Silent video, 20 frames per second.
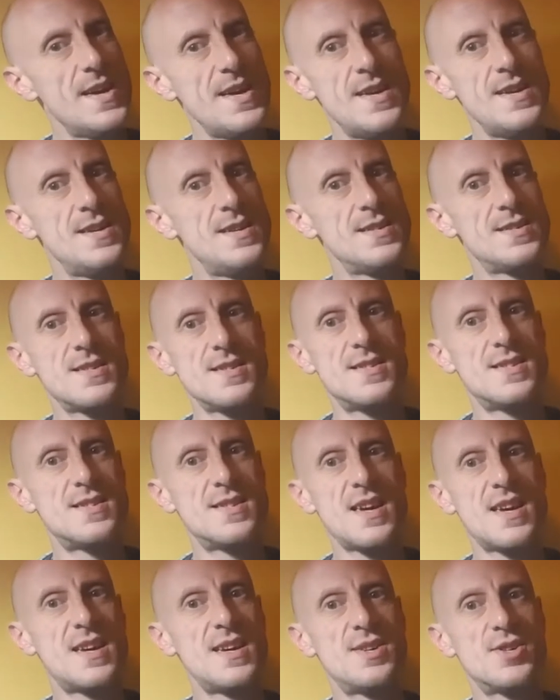is a
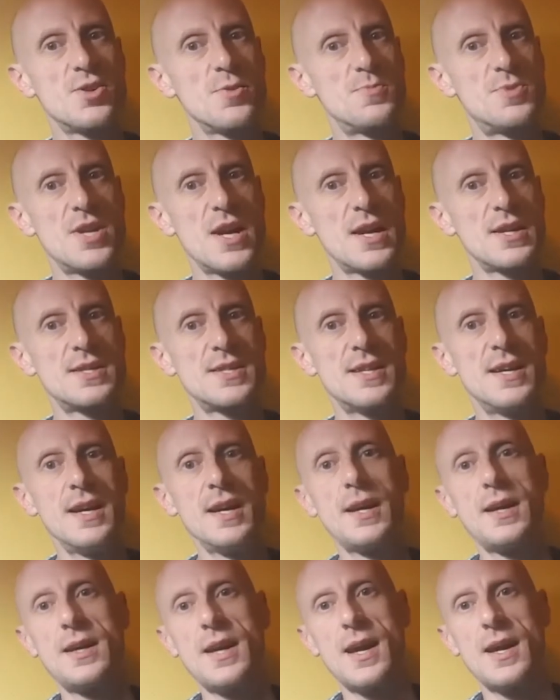sticky subject,
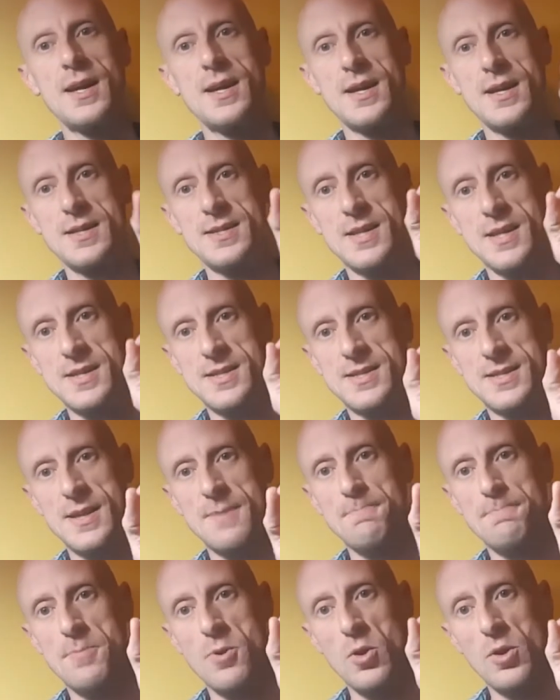yet it is
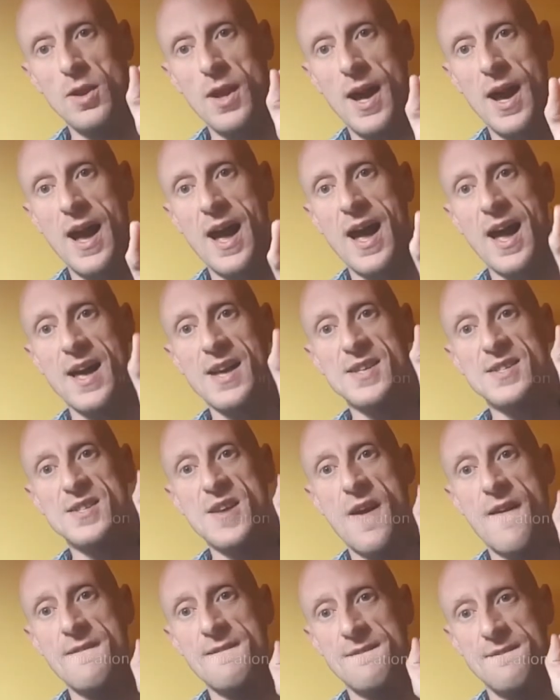simple as.
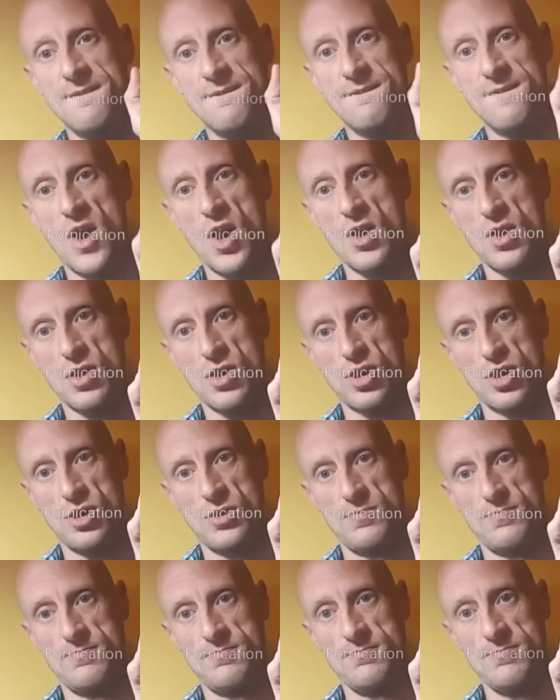
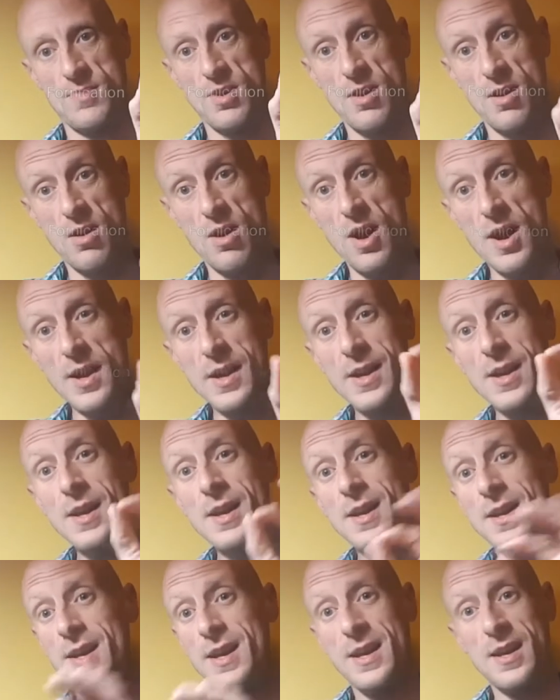Alright,
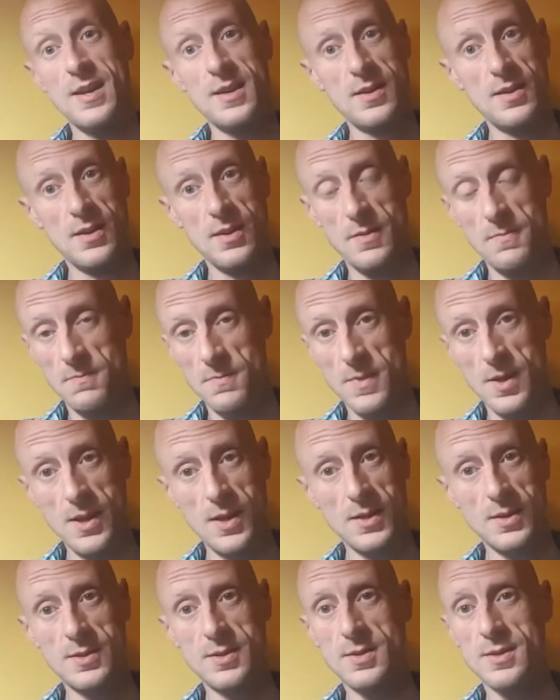
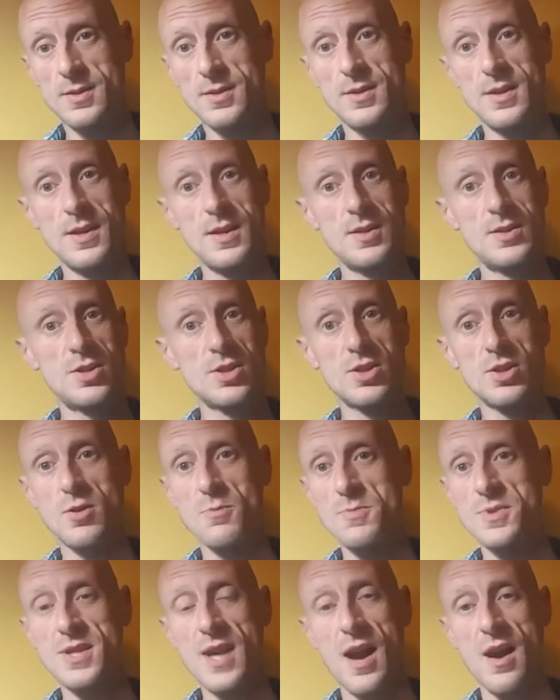it just
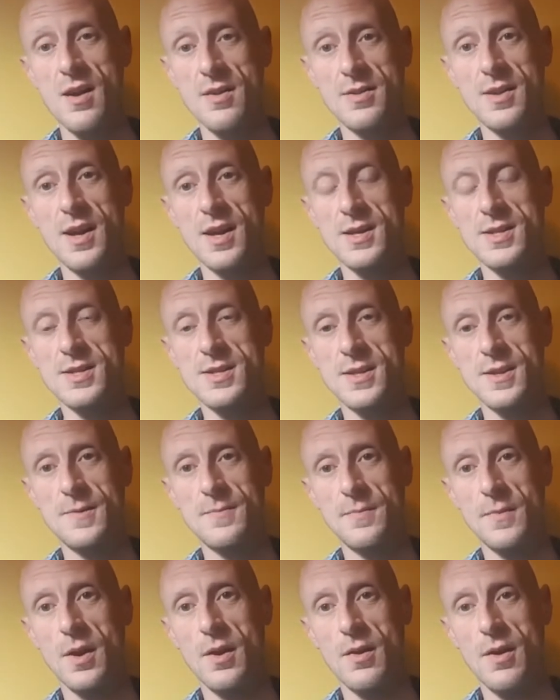comes down to this.
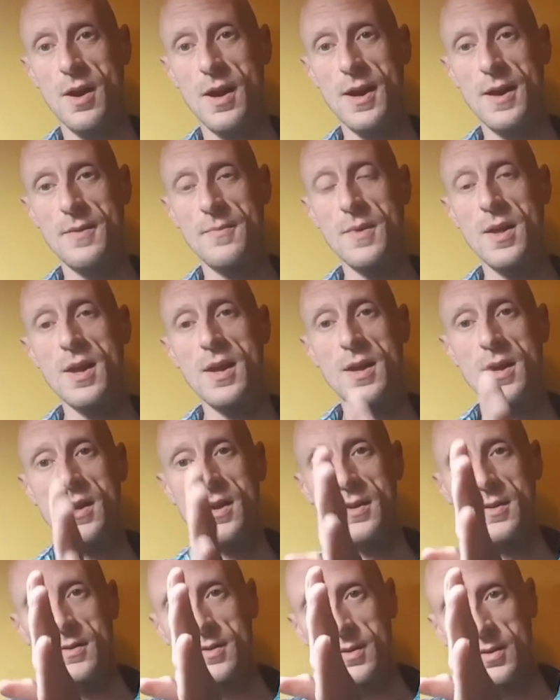Alright,
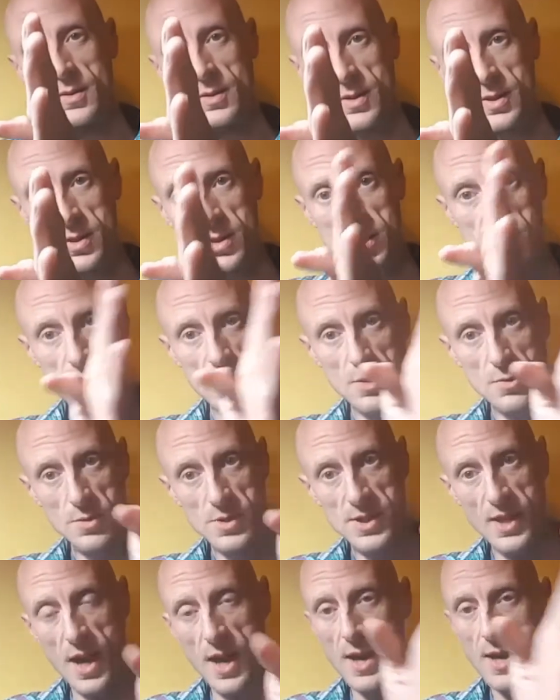there's two
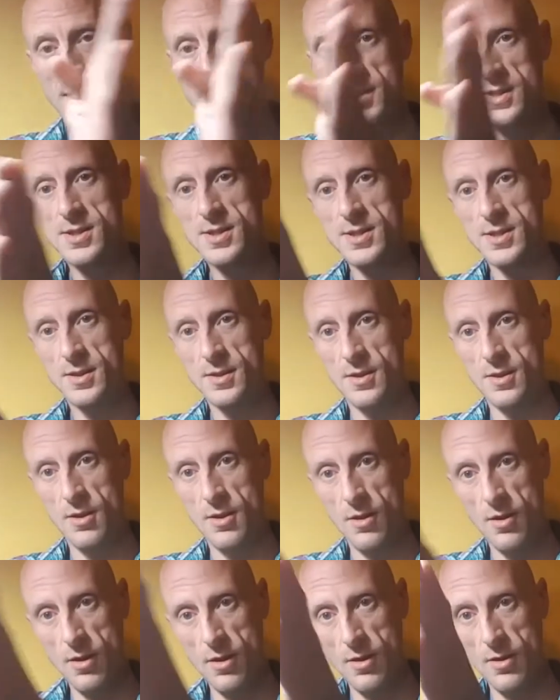sides
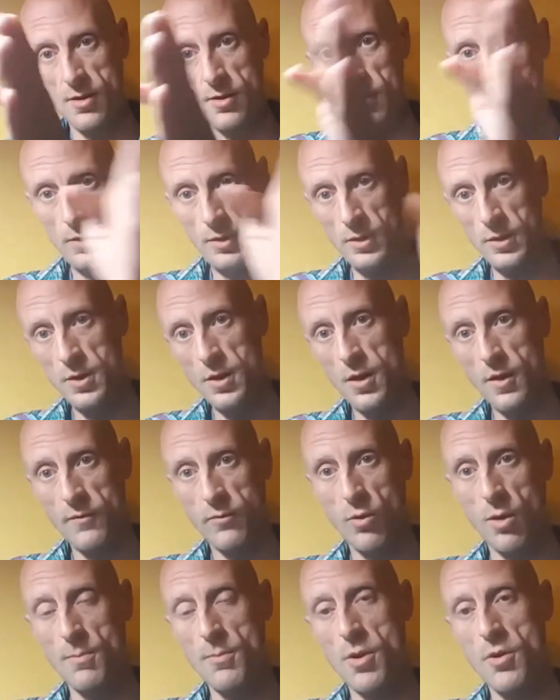of
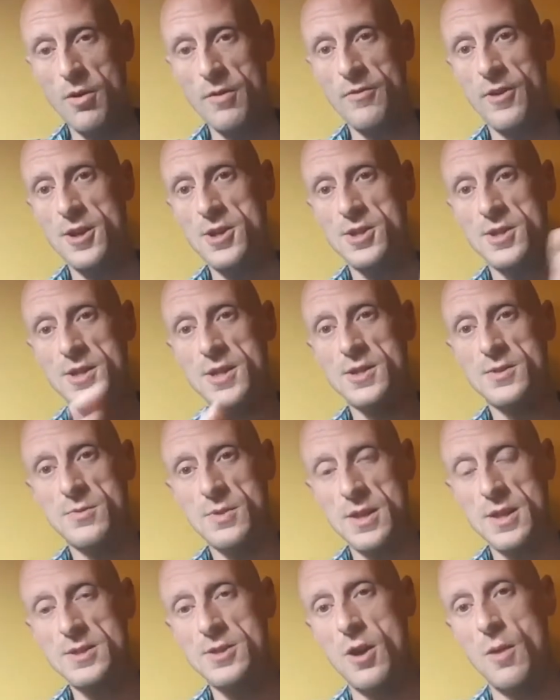what motivation is with
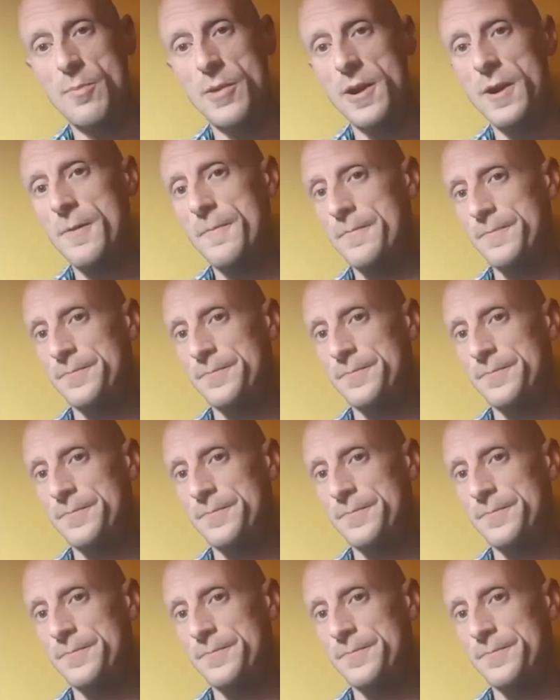this hobby.